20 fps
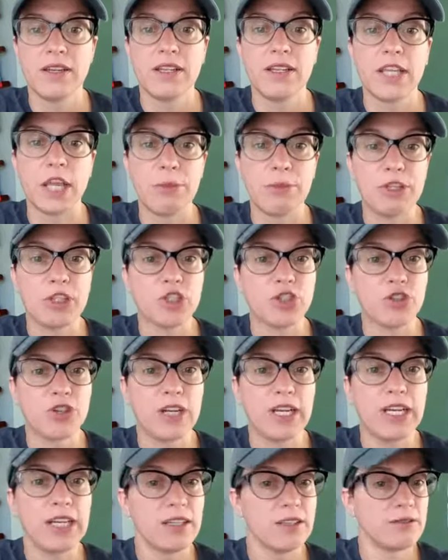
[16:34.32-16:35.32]
Lemon
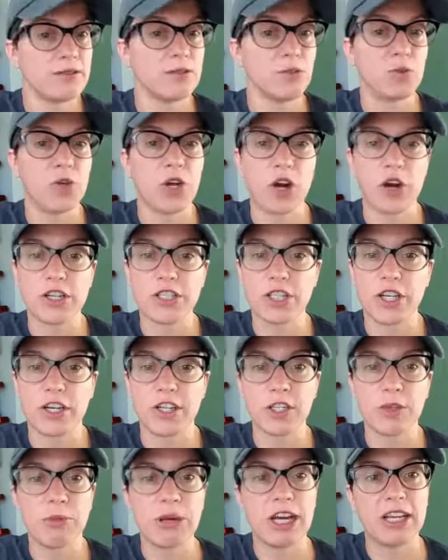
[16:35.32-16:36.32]
tree, we already
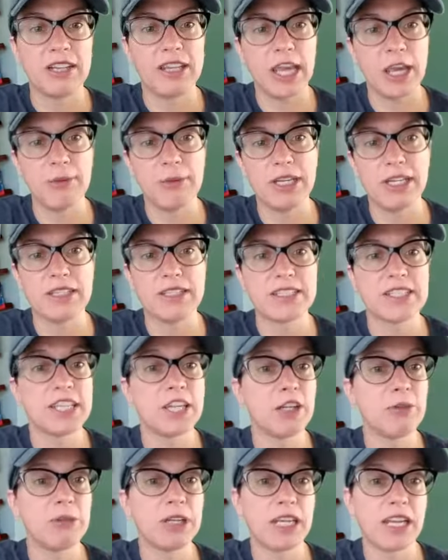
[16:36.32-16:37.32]
talked about lemon.
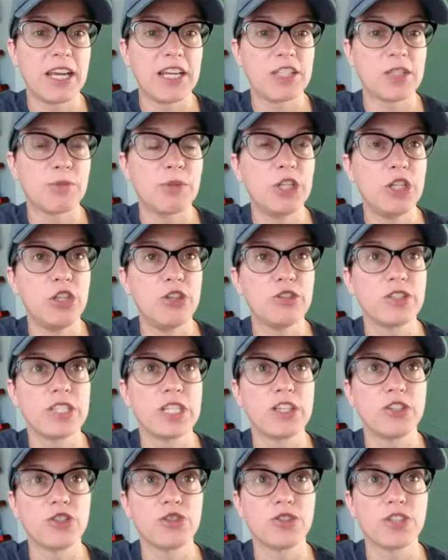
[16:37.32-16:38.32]
Cinnamon has been
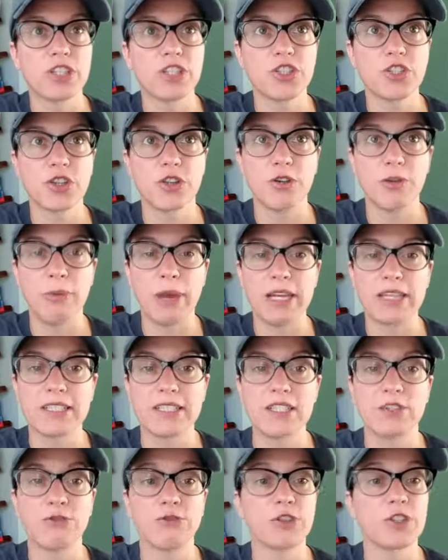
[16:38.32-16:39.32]
used in traditional
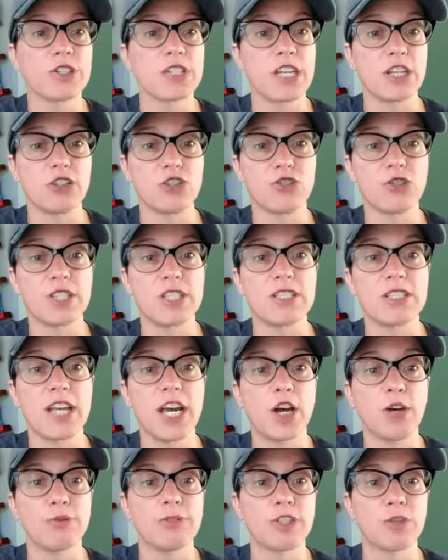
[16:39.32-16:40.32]
medicine for centuries to
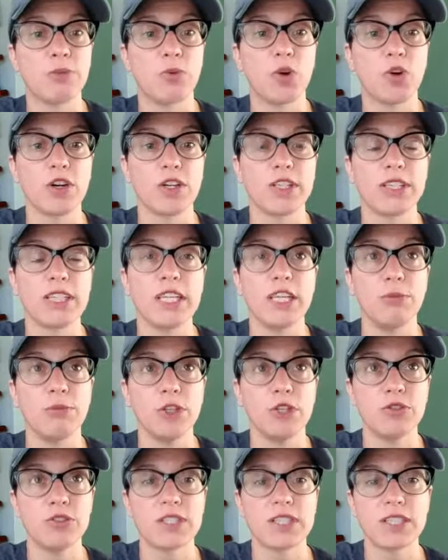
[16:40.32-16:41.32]
help support the
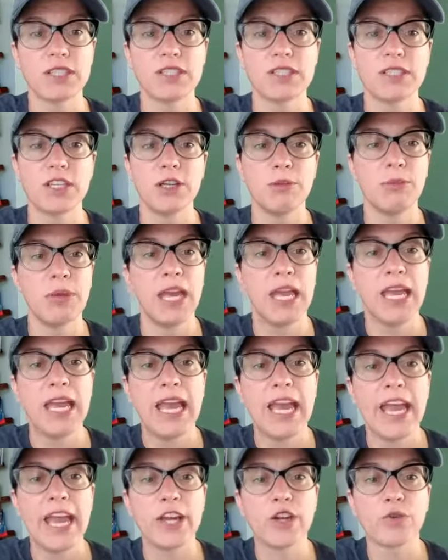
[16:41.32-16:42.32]
immune system.
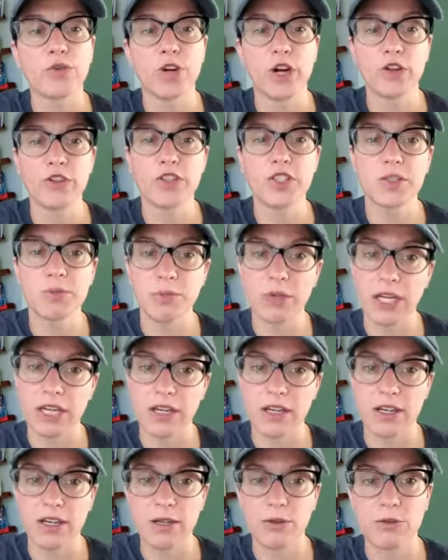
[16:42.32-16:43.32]
And
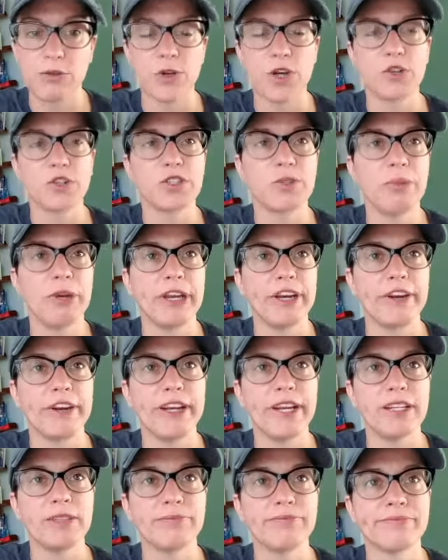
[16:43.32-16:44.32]

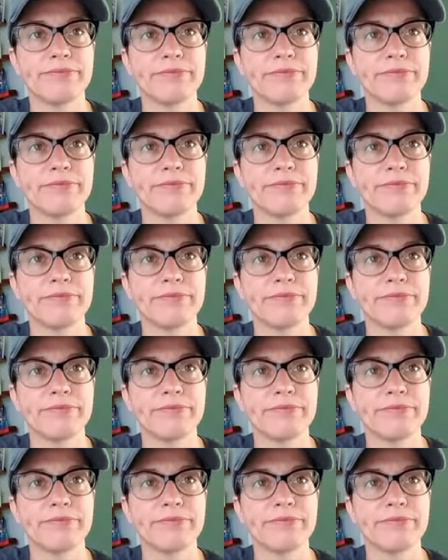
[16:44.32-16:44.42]
rosemary